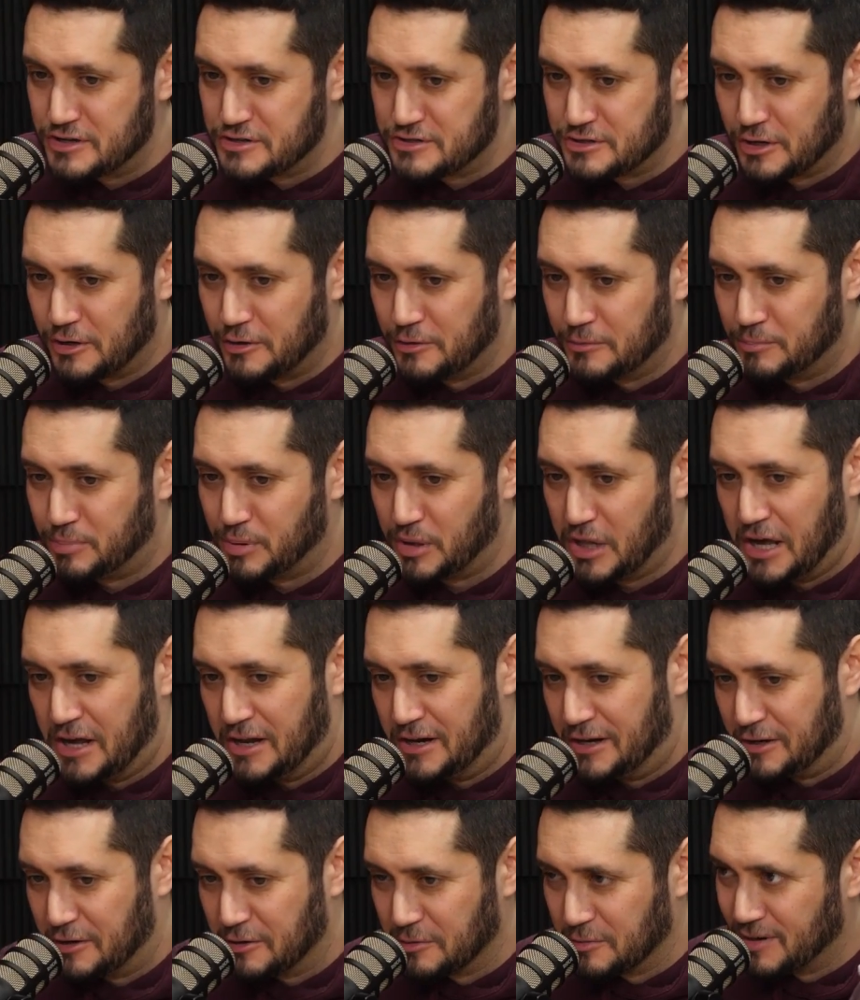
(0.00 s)
his own
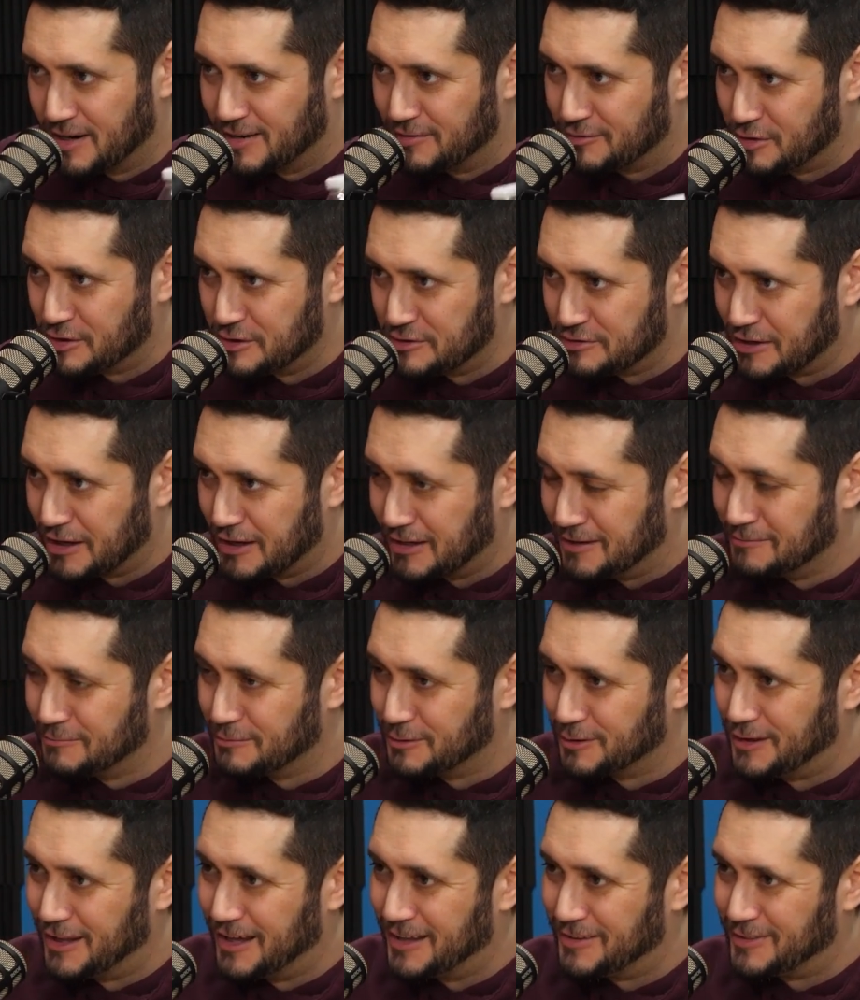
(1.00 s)
planet or whatever he's getting.
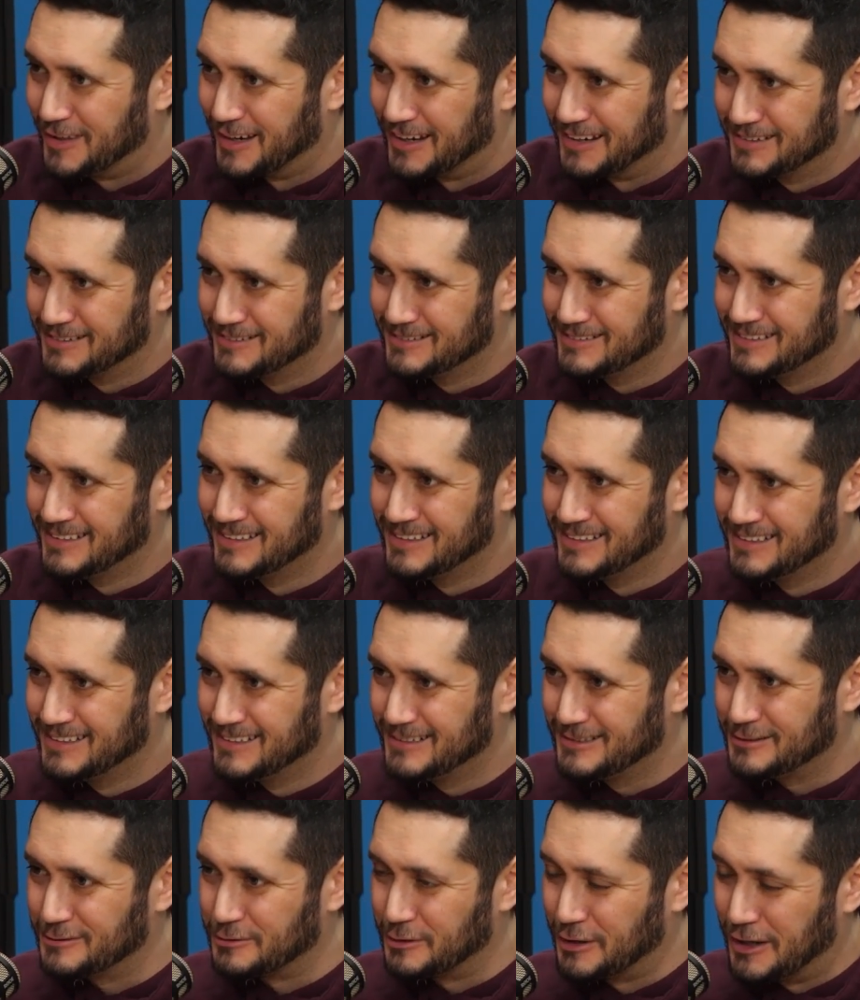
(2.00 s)
With that